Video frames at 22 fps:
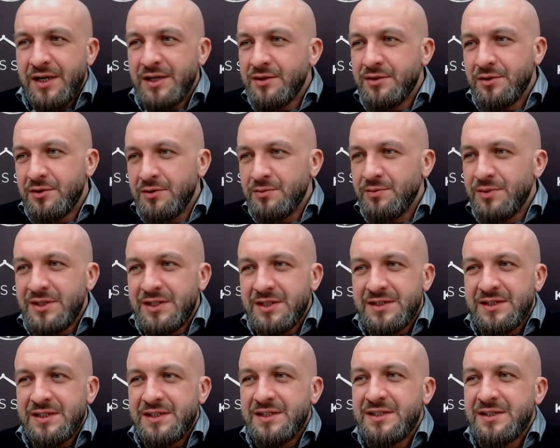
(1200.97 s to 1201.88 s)
I don't,
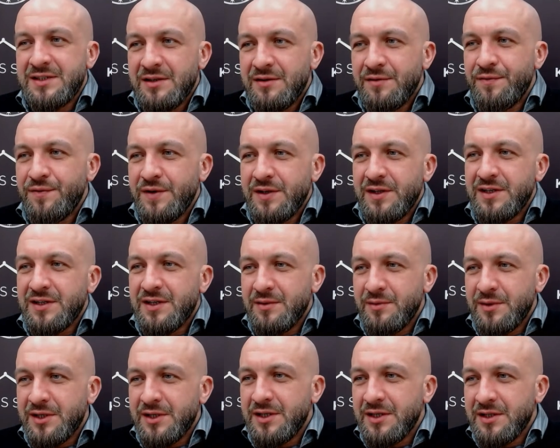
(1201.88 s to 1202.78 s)
because I still feel like
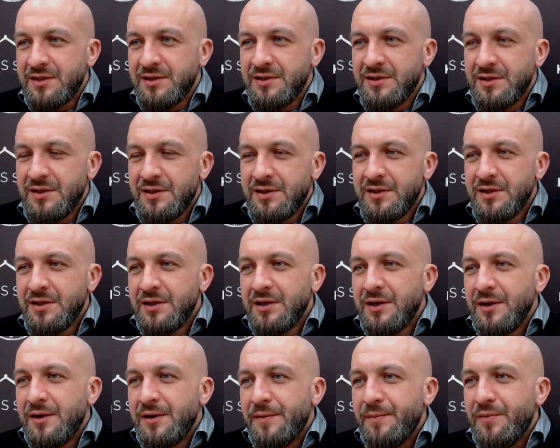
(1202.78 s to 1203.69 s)
I'm a kid.
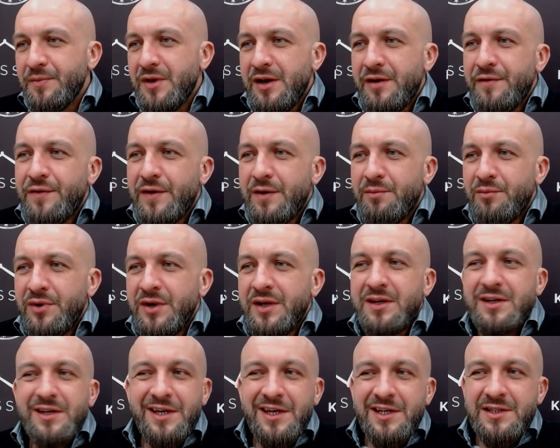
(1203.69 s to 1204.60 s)
If I
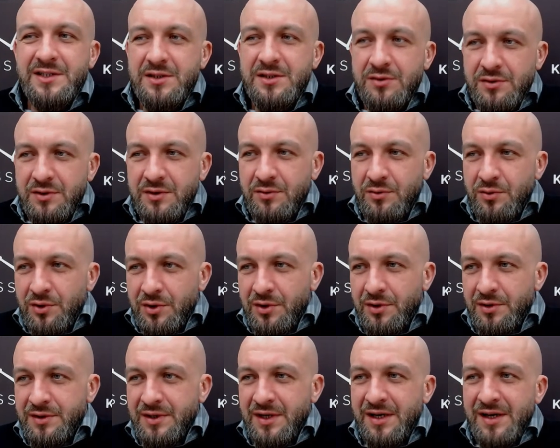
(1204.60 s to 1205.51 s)
bring kids to the
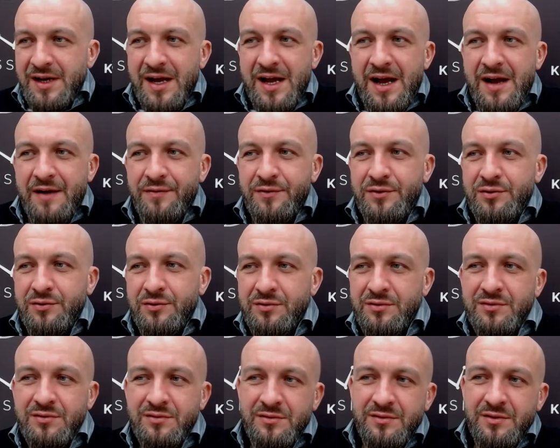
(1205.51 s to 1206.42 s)
world and I have
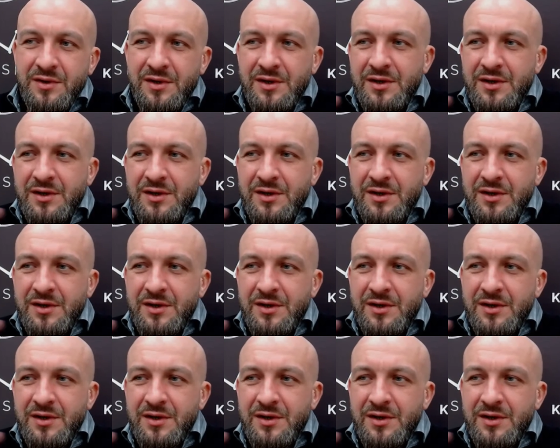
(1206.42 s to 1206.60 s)
to